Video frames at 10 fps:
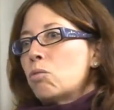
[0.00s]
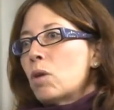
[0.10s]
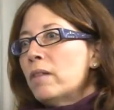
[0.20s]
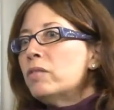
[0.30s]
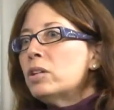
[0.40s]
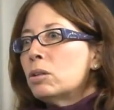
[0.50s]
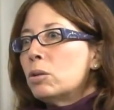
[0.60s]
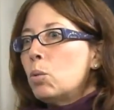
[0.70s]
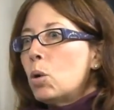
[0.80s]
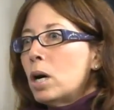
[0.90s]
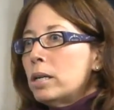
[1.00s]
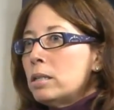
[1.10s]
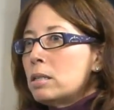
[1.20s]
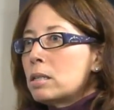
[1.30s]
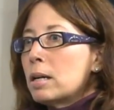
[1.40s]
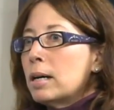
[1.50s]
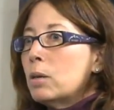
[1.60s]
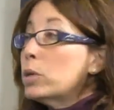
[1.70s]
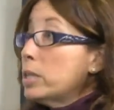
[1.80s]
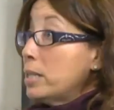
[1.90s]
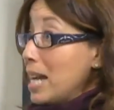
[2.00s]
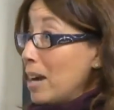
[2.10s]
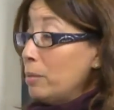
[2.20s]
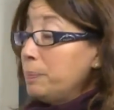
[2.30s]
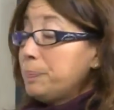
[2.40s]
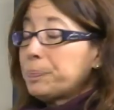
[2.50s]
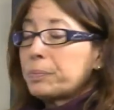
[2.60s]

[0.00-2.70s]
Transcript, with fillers: revenue was uh, was down.